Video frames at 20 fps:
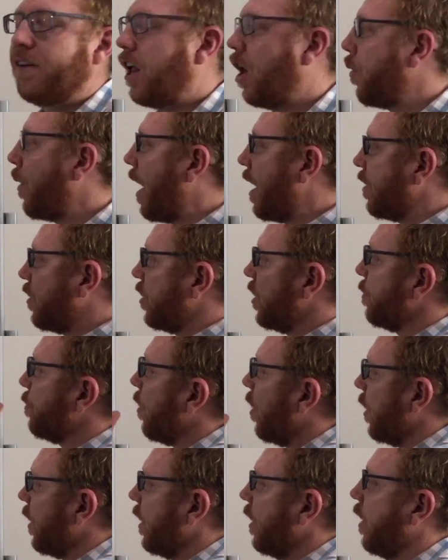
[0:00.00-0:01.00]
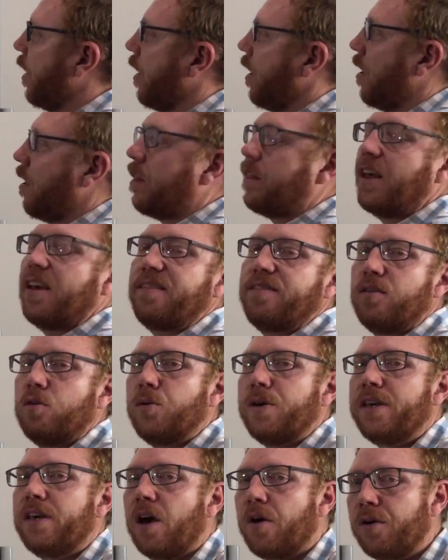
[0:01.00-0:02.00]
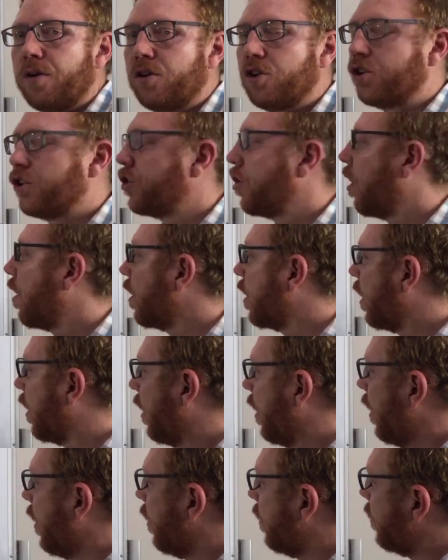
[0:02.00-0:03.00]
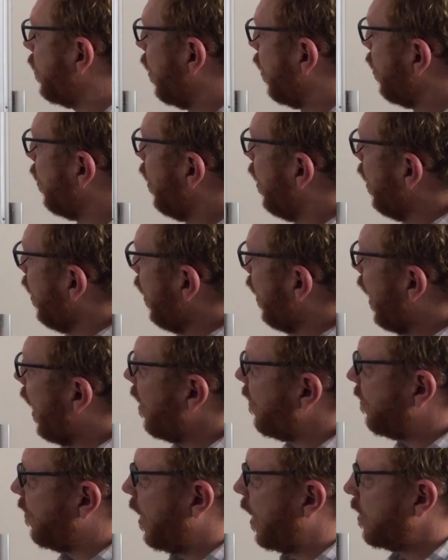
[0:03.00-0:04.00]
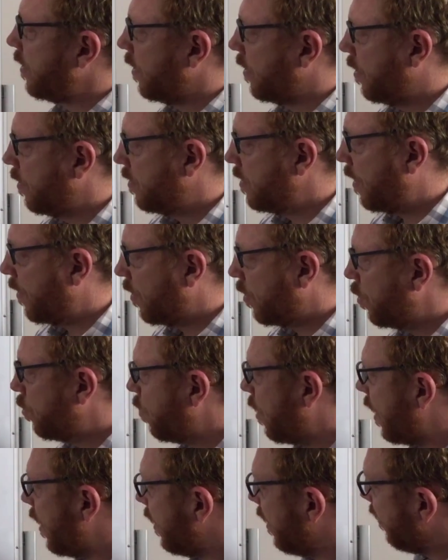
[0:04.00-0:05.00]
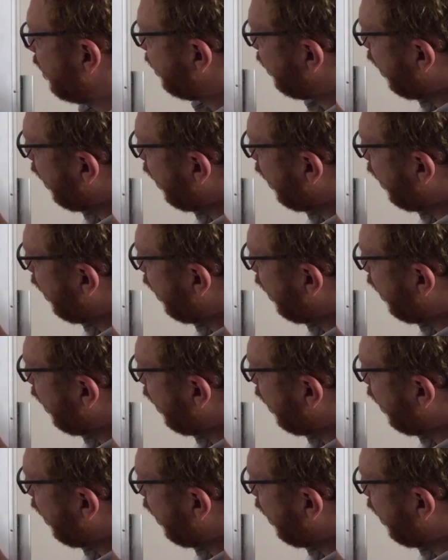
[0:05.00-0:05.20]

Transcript: flow out to the body. Therefore, we go into shock. So anaphylactic is another good one. And then